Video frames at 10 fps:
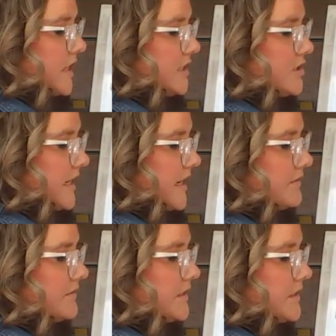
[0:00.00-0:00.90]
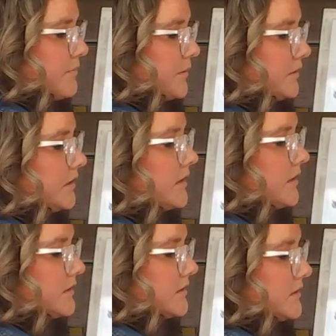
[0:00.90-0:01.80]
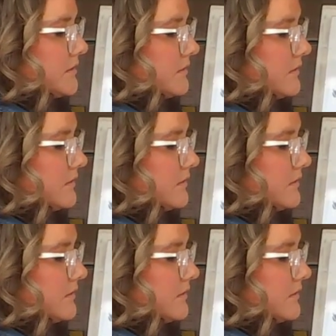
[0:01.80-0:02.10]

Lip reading: changing how the number looks.